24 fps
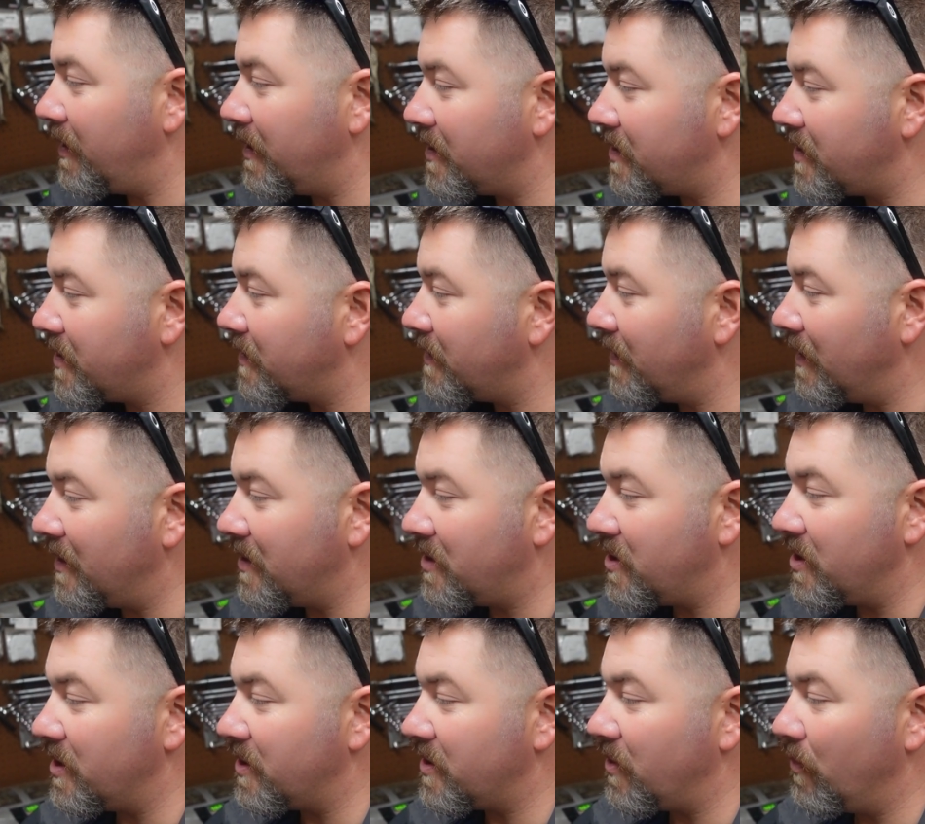
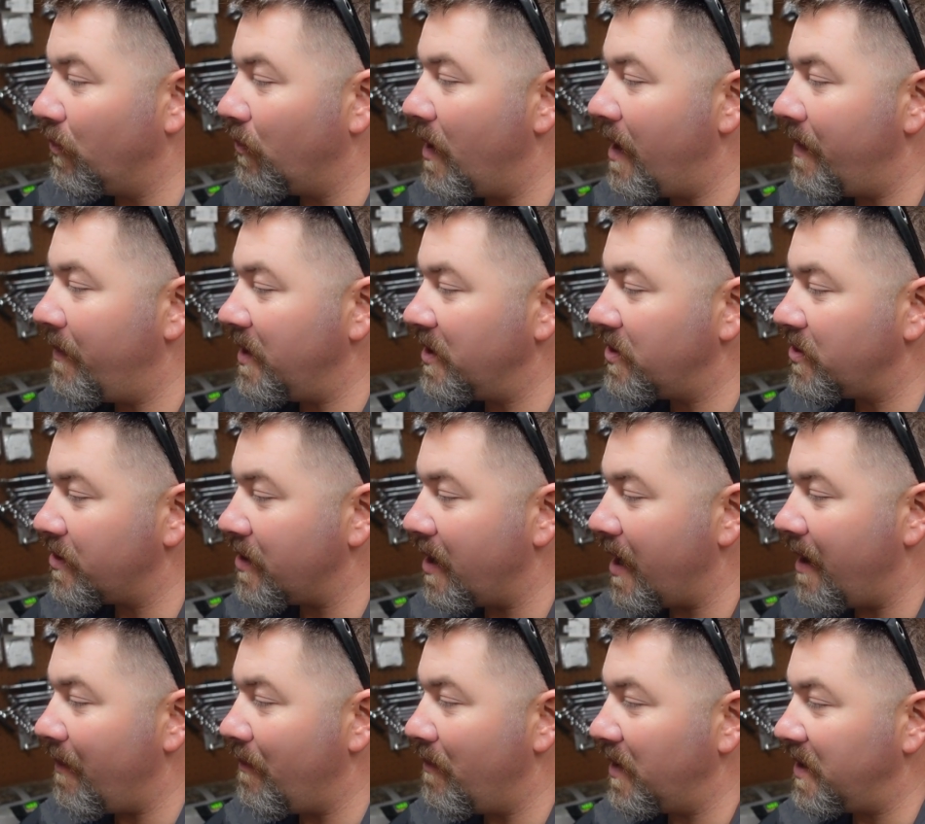It's just a webbing
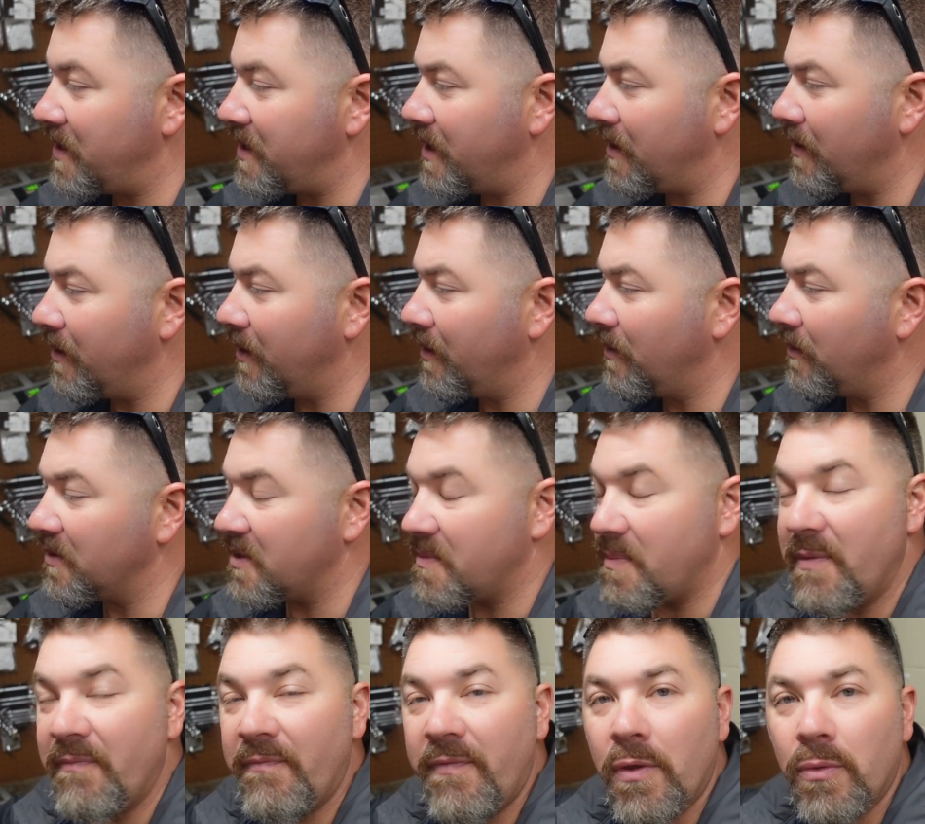strap material.
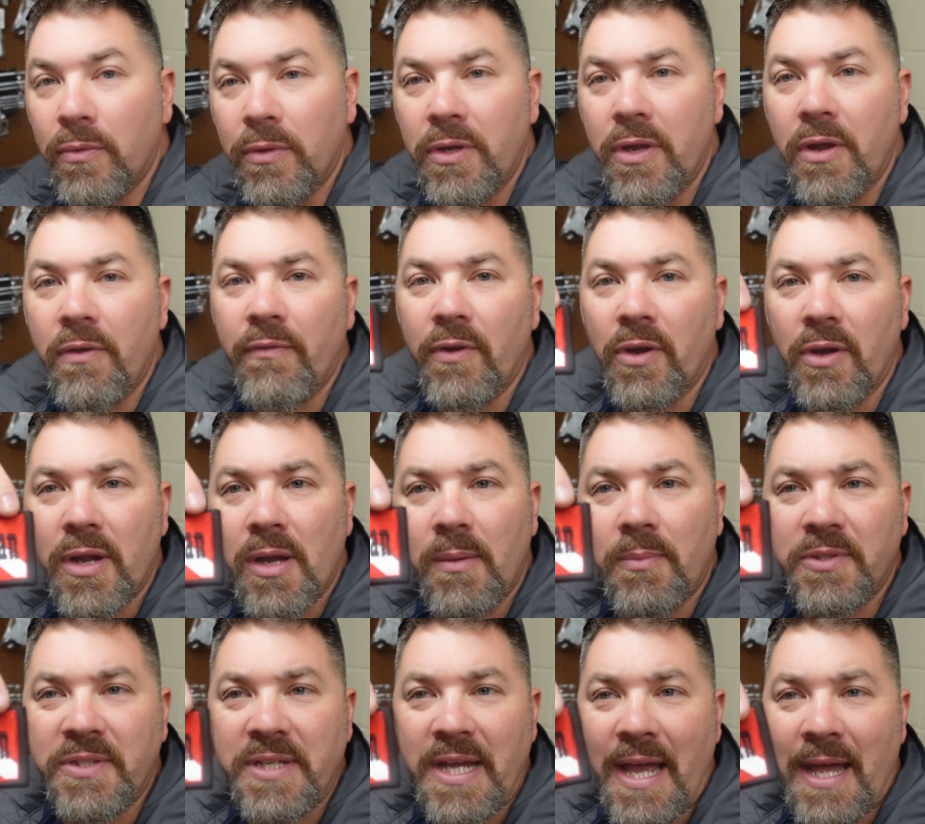It's been folded over a
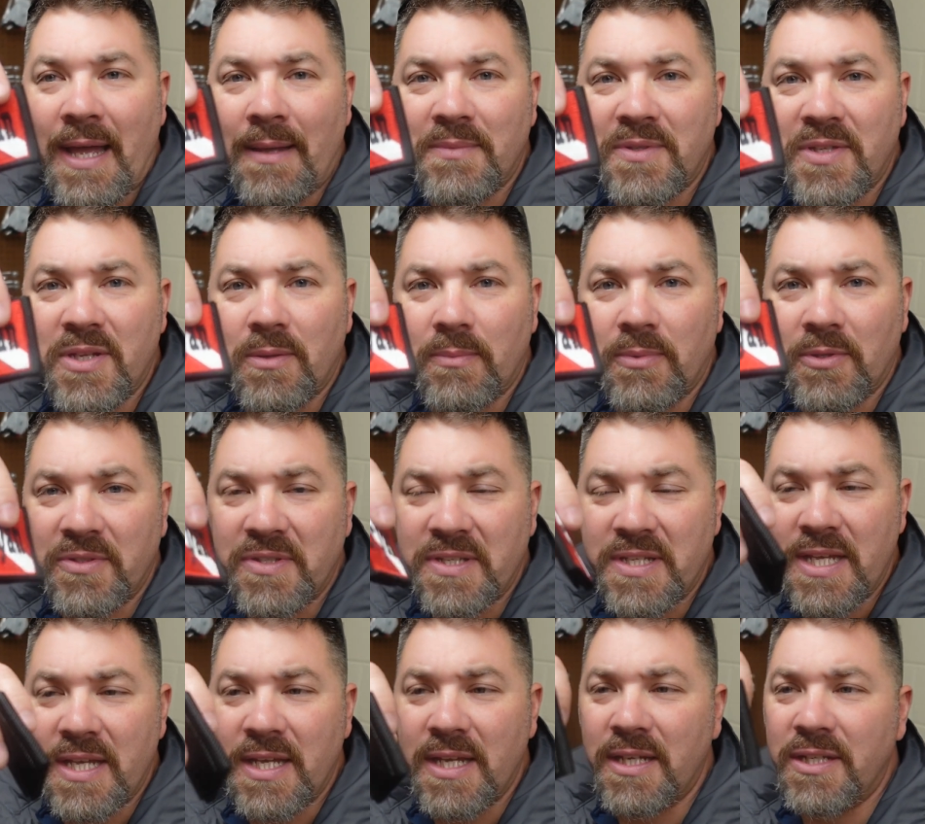couple times, double
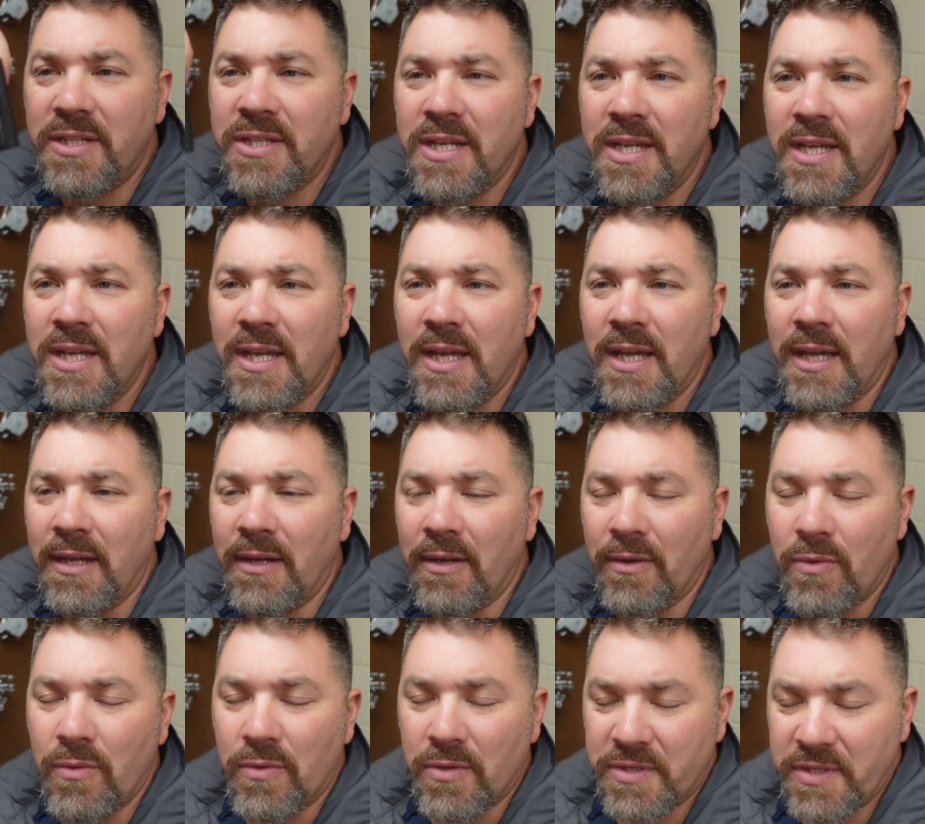stitched, and
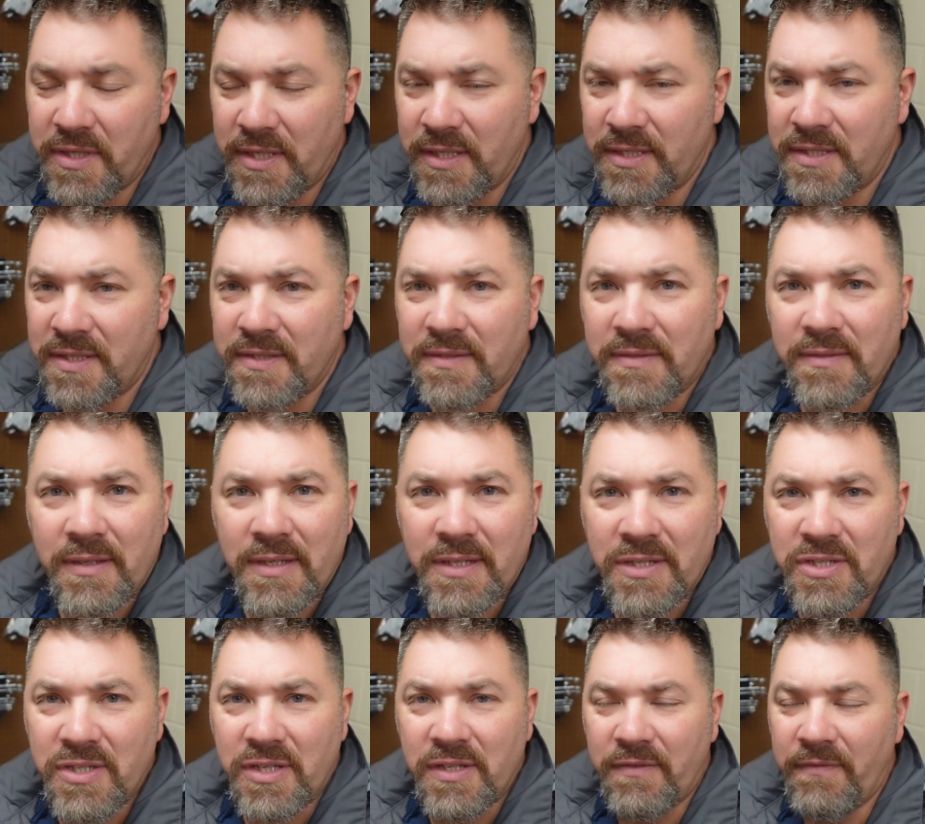of course it's
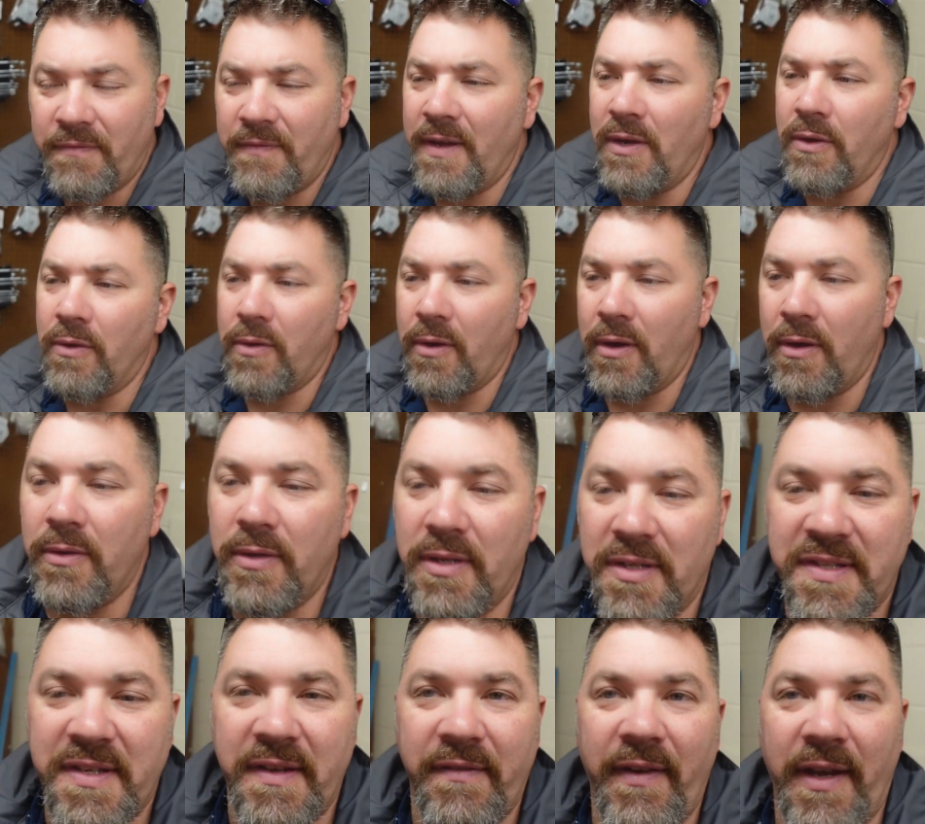just
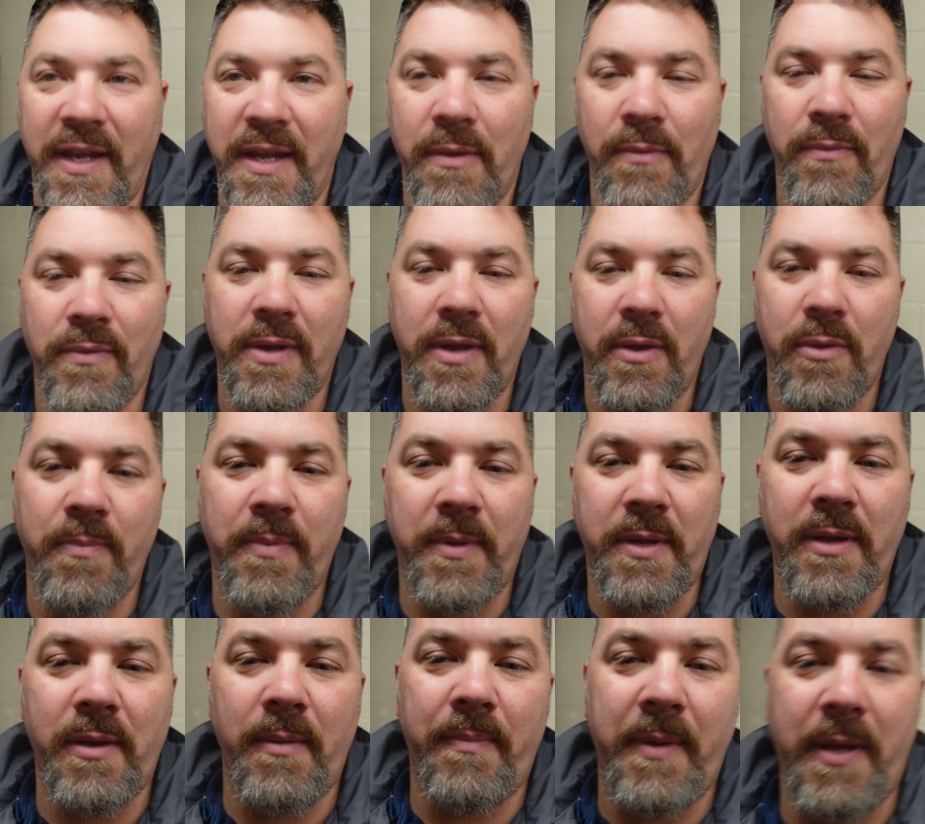Velcroed. I'll see if I can get one
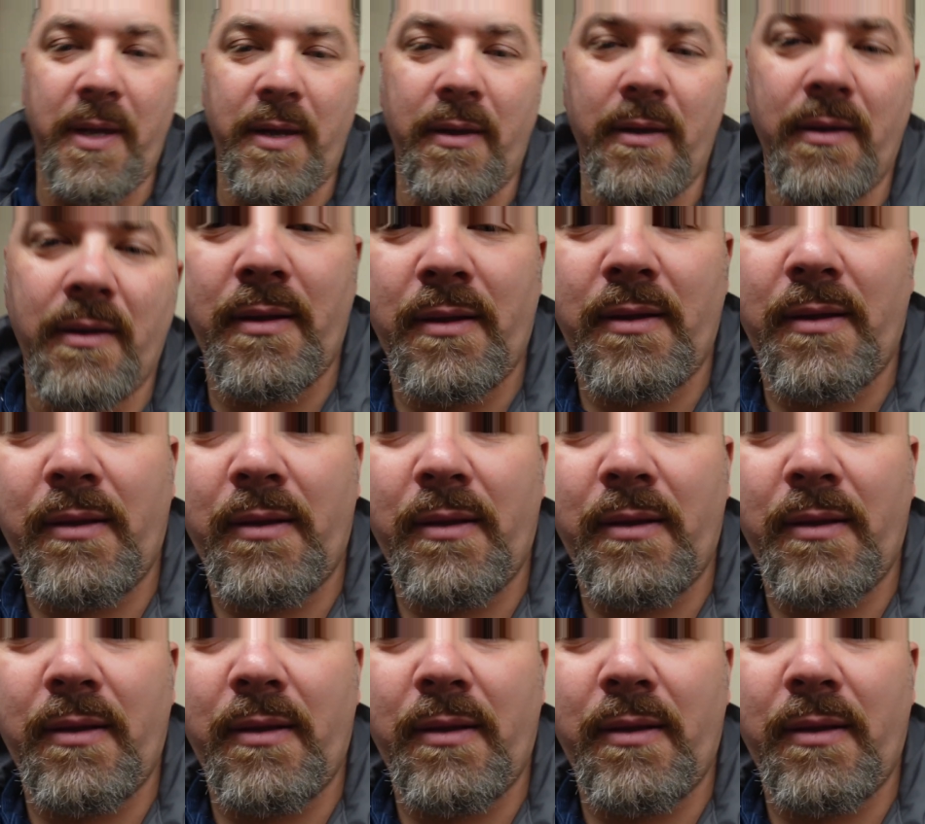opened up here.